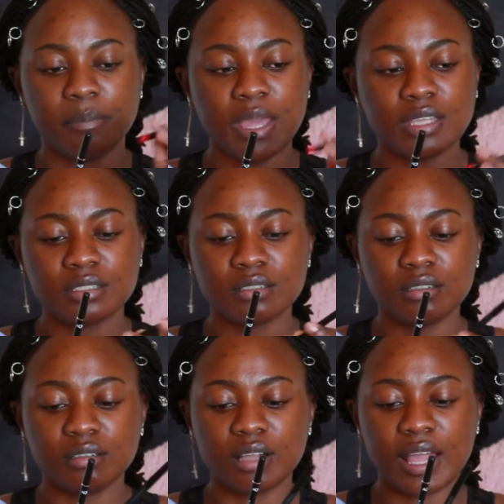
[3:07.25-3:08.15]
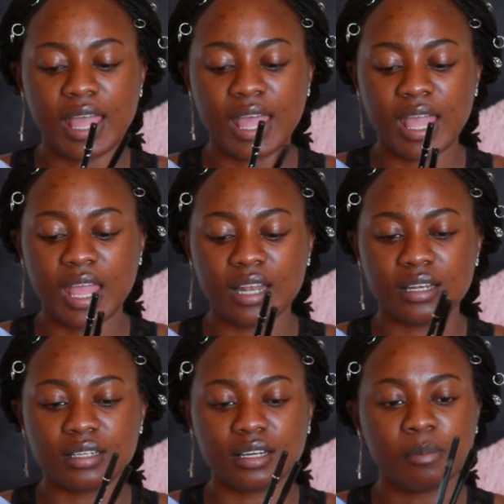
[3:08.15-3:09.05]
pencil
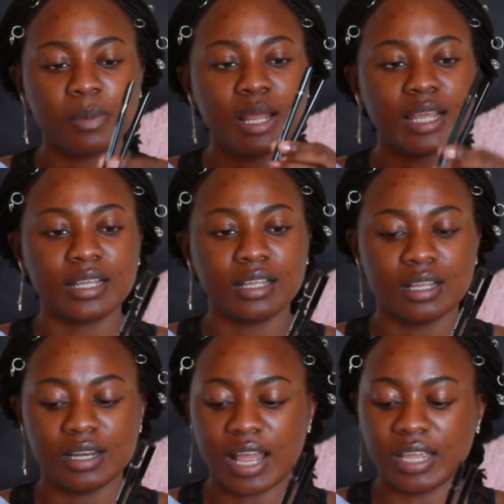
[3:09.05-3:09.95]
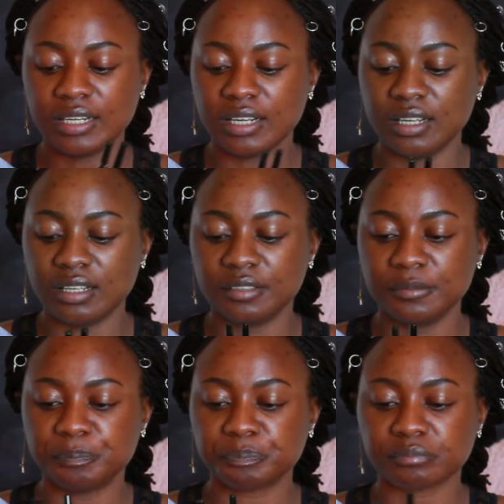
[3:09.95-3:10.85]
and a black liner
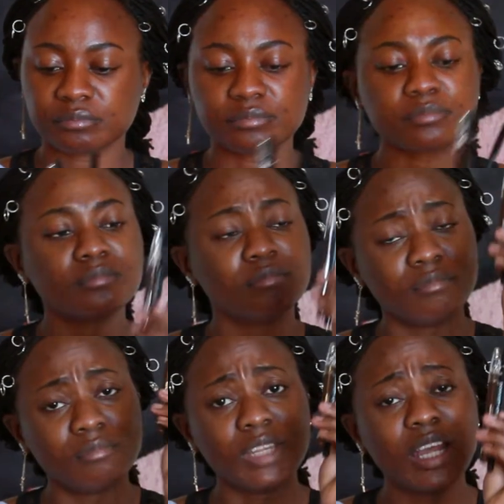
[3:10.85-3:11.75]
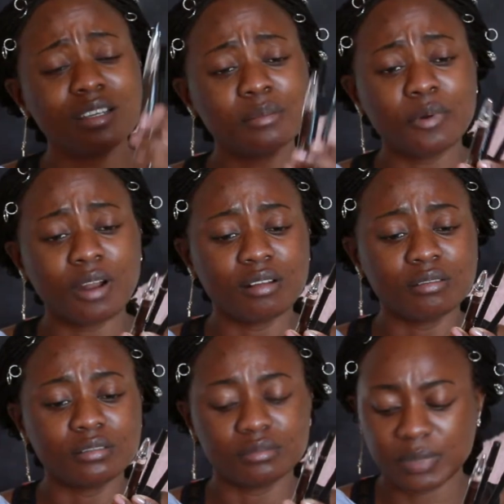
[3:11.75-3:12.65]
and a
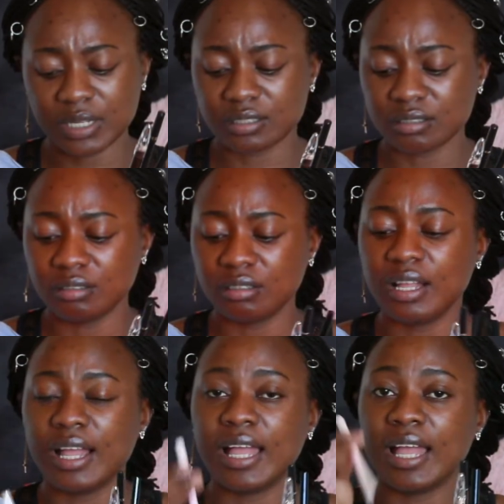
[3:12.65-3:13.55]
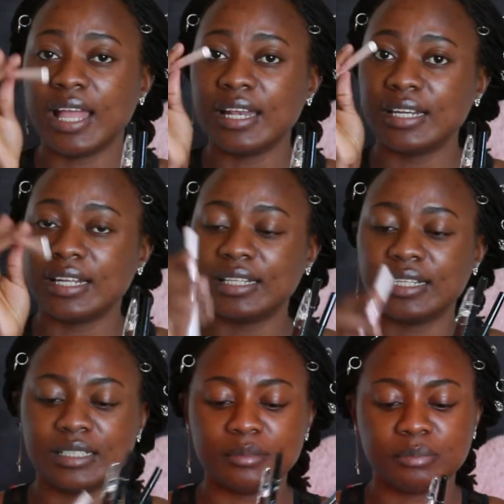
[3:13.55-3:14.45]
brown pencil and another
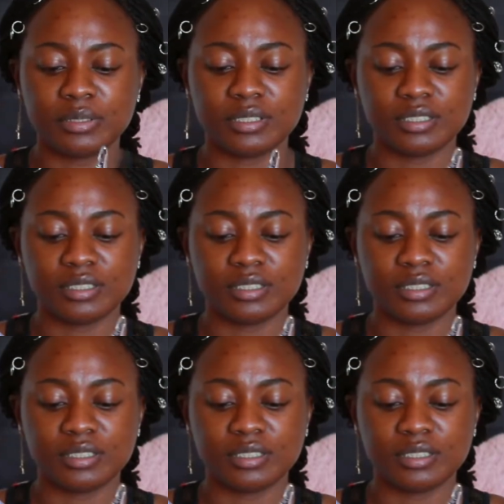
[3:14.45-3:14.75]
lip.